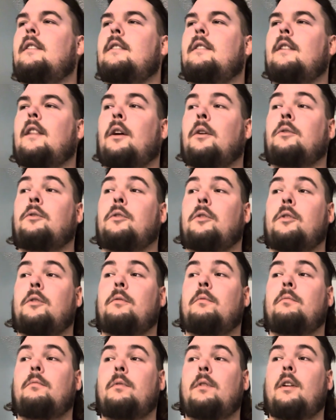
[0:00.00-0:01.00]
Those are
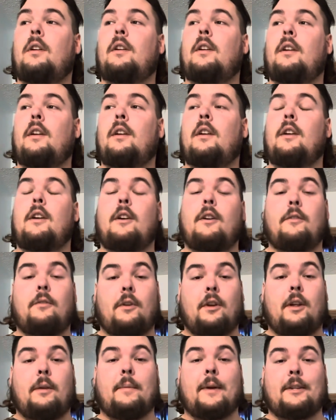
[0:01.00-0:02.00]

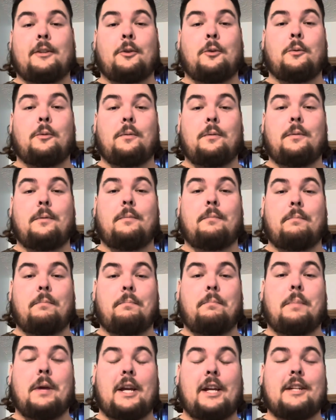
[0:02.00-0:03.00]
really my 2
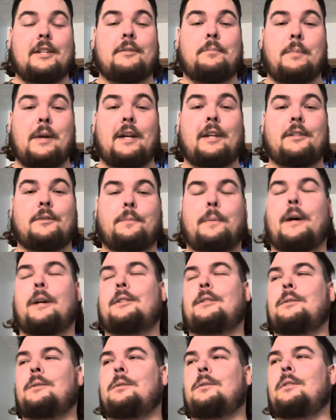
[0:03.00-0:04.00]
biggest
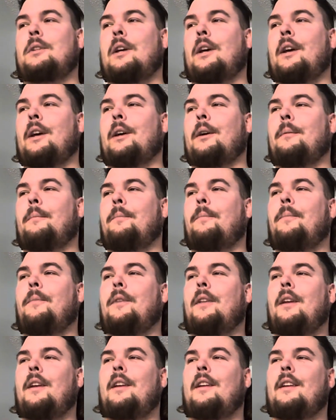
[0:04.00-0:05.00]
sponsors.
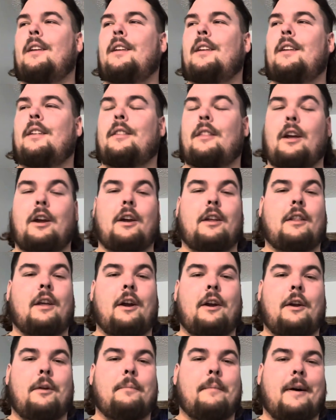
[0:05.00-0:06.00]

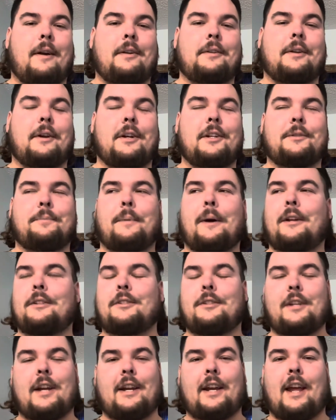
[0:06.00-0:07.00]
They're monetary
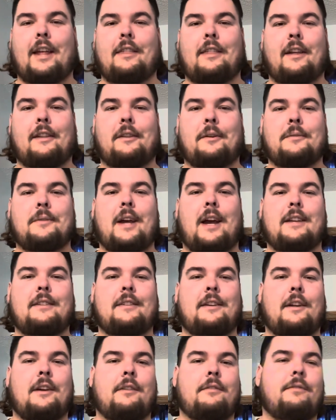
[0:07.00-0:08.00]
sponsors. I can't thank those guys
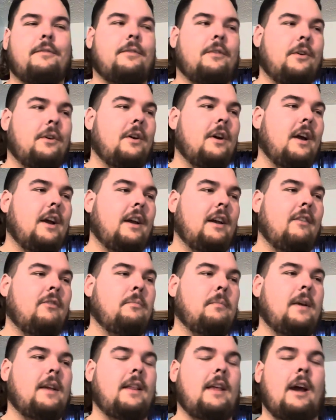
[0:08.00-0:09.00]
enough for giving
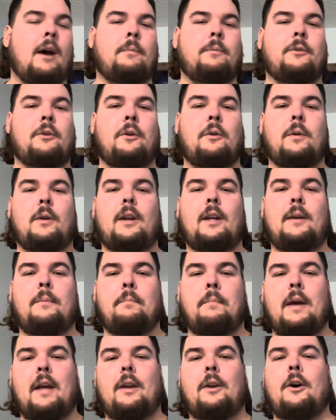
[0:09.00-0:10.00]
me the opportunity,
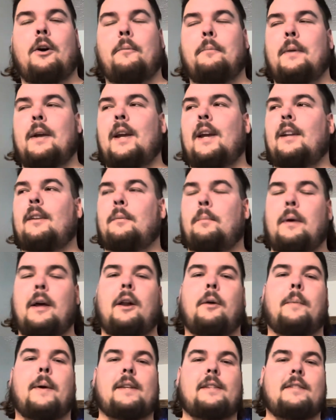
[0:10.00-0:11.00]
betting on me to bet
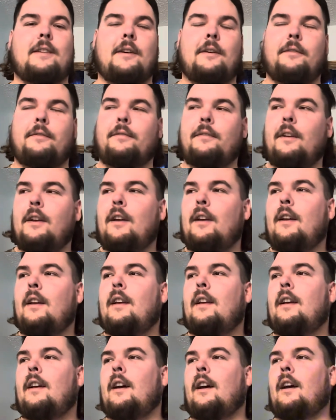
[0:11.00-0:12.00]
on myself.
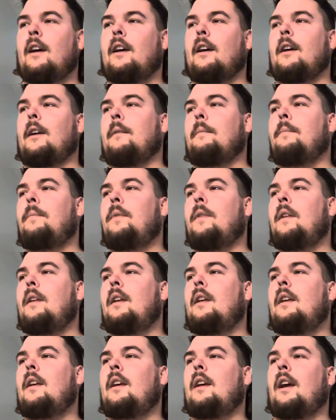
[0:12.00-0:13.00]

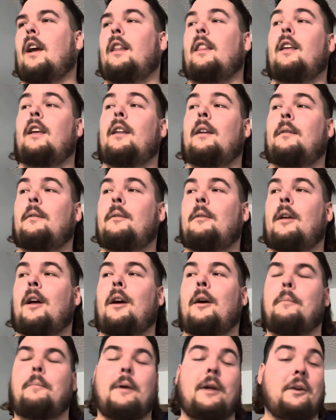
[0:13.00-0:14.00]
And then
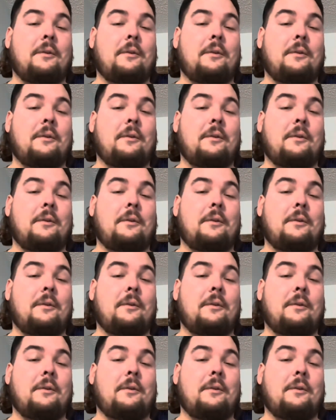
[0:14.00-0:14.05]
Penny